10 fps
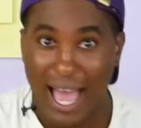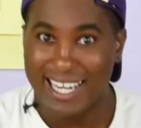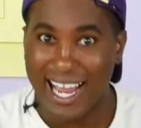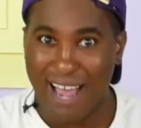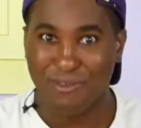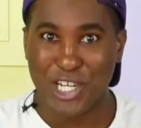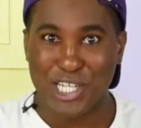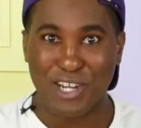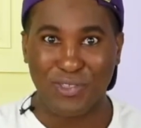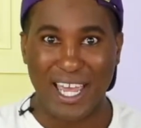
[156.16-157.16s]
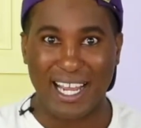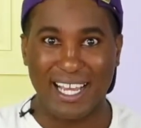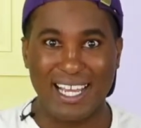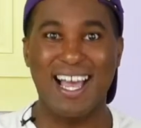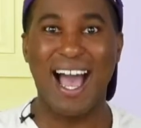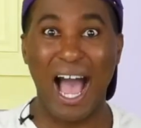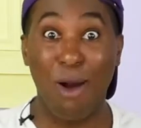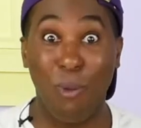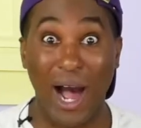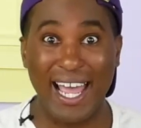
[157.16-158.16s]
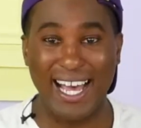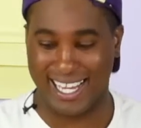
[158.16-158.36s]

And I have just the thing, our wire.